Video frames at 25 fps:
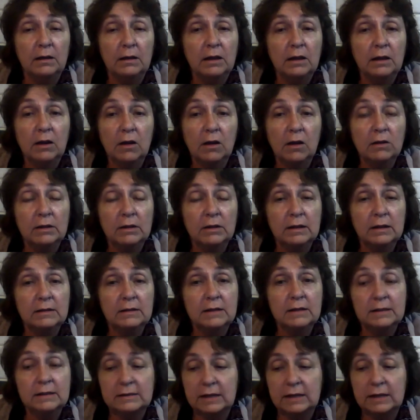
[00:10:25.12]

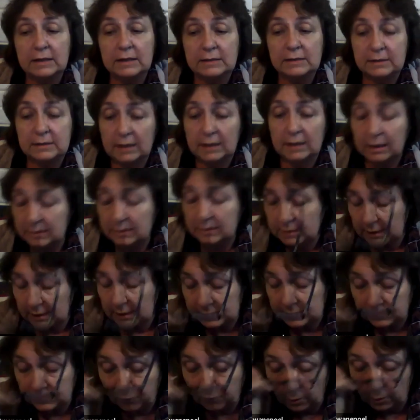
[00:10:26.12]

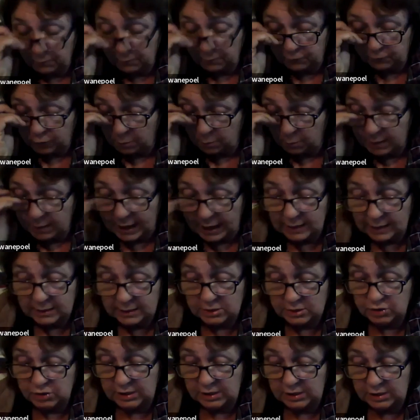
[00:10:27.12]
it's from
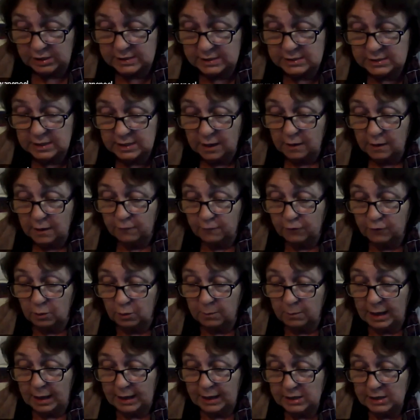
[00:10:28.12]
allergies,
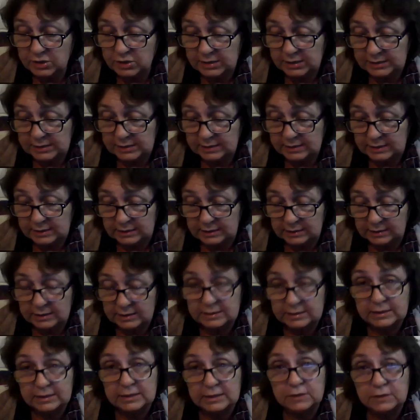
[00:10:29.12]
from aging
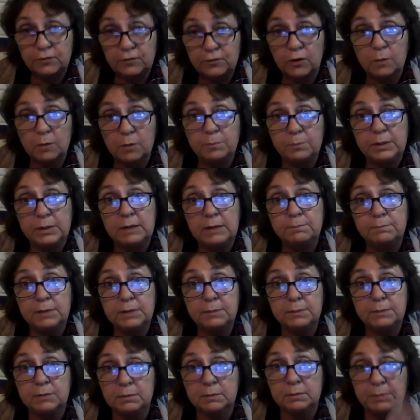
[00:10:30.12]
sicknesses, from
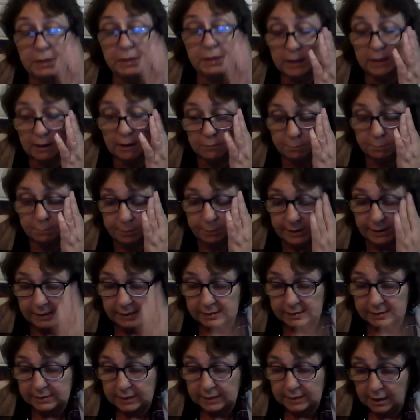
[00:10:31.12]
people being
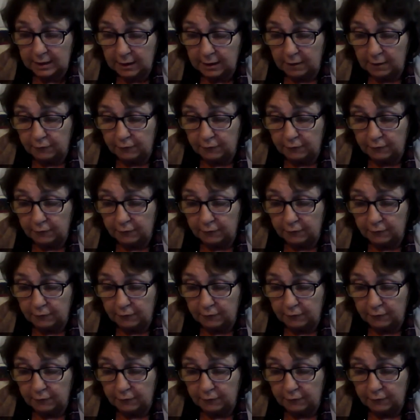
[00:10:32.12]
obese,